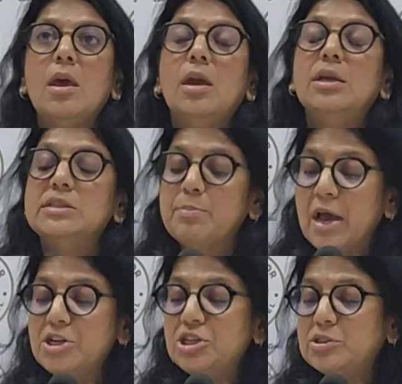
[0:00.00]
And as
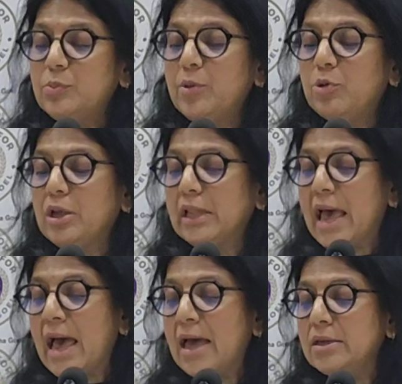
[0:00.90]
much as we were
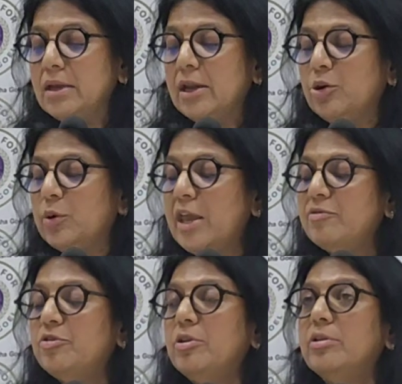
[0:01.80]
glad and
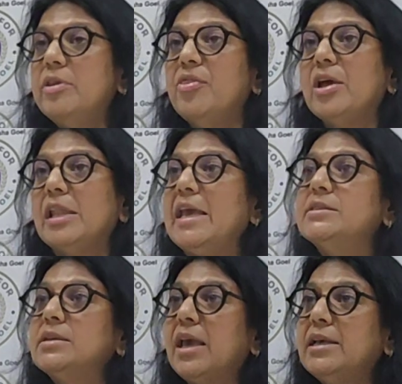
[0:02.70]
grateful that the
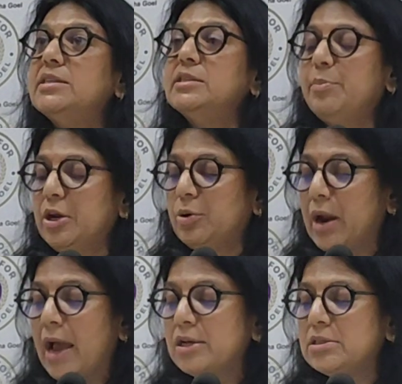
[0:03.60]
case has been
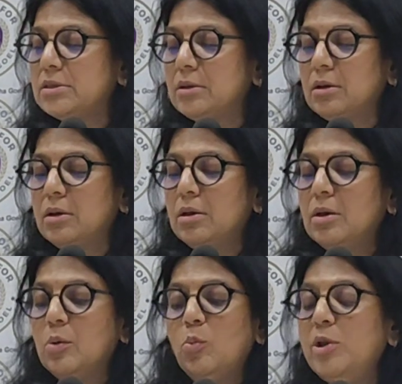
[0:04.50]
cracked,
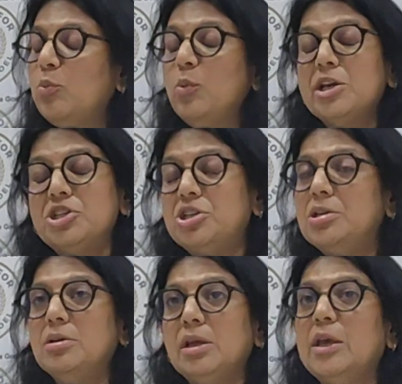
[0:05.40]
we wished
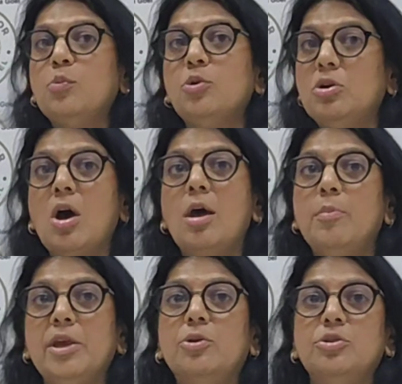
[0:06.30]
it would
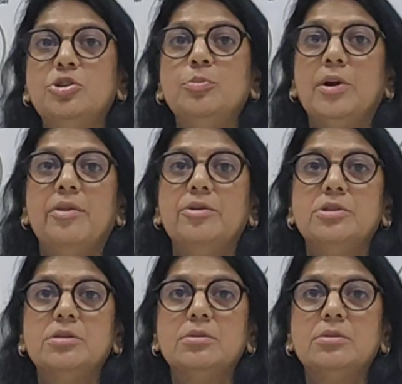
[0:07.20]
not be her two brothers.